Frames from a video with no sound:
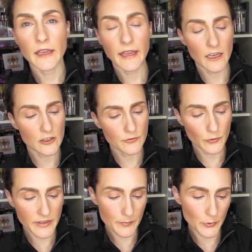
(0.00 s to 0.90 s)
and
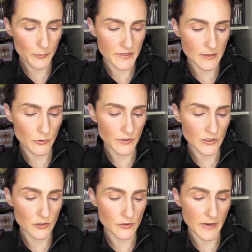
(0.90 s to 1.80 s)
for that purpose I'm going
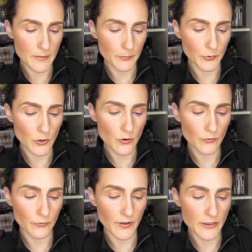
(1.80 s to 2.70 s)
to use my Pro
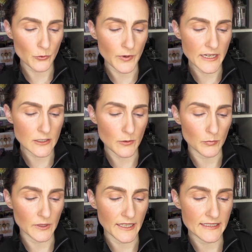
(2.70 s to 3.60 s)
Featherweight
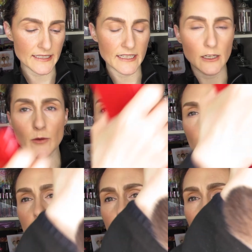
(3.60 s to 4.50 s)
Blending
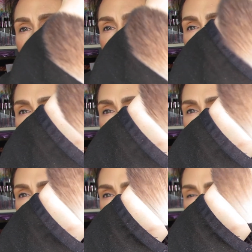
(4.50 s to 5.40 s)
Brush, which is
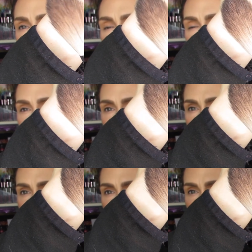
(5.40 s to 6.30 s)
great for highlighter
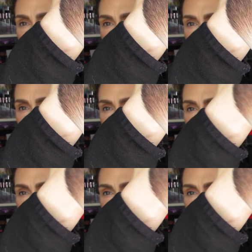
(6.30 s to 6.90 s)
application.